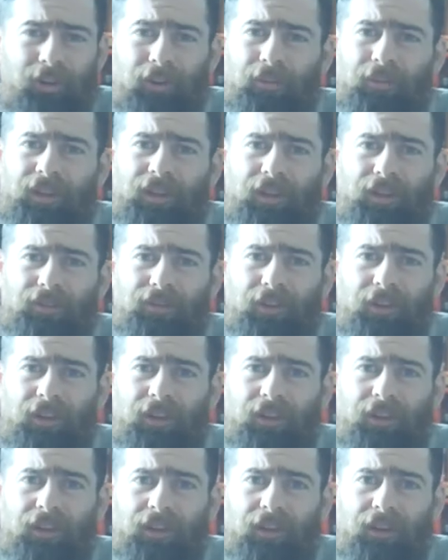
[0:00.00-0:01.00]
to be different,
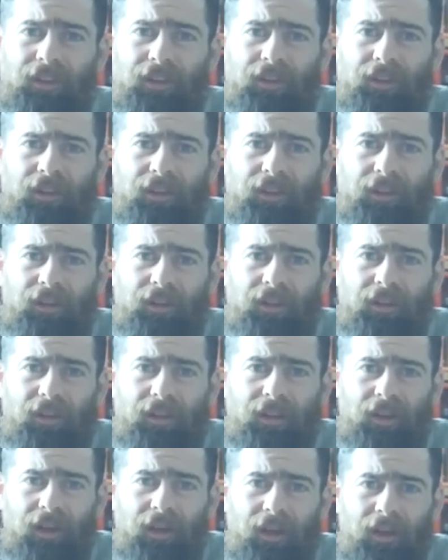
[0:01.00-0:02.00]

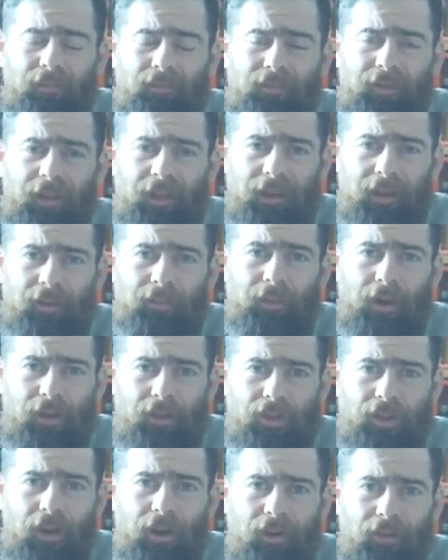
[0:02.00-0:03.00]
I'm kidding
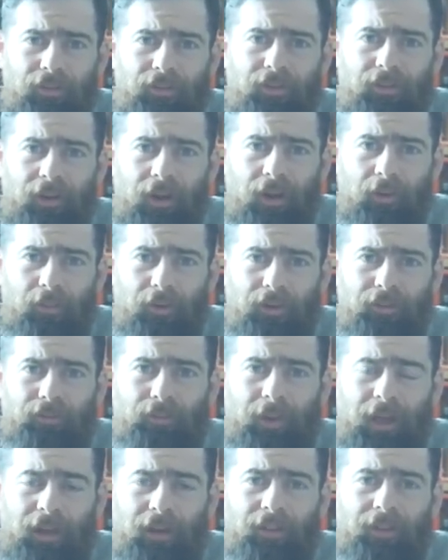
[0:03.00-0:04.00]
myself. I would have
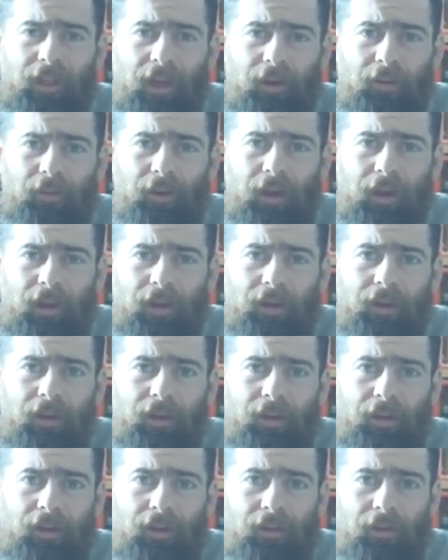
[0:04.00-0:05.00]
made it that way.
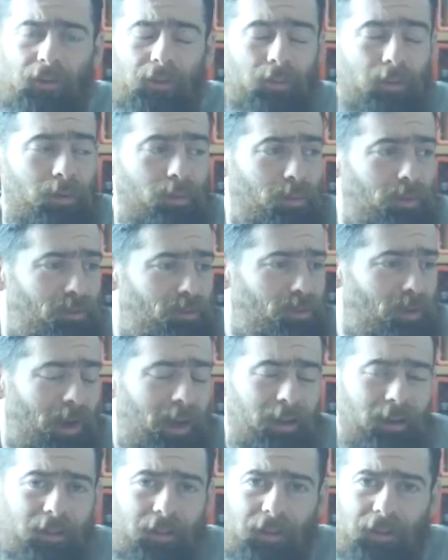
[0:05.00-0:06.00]
Or we would have
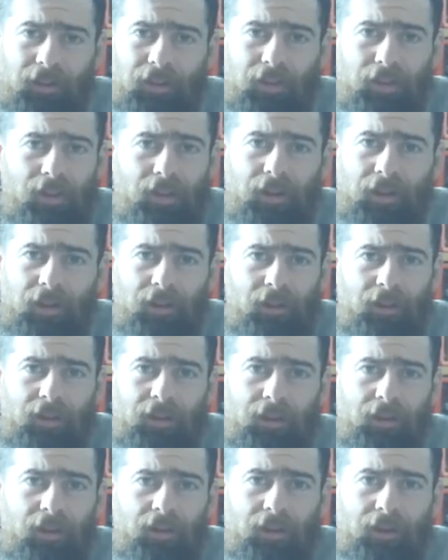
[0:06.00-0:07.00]
tried at least.
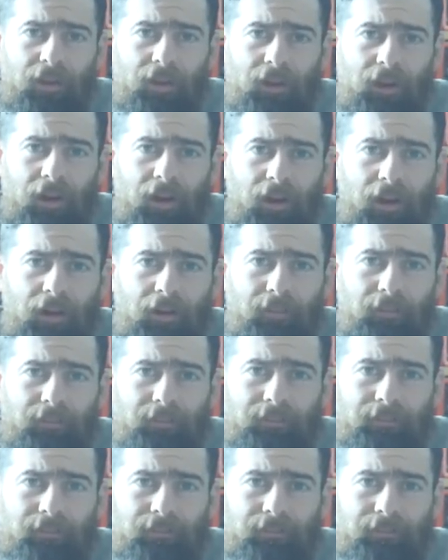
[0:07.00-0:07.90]
And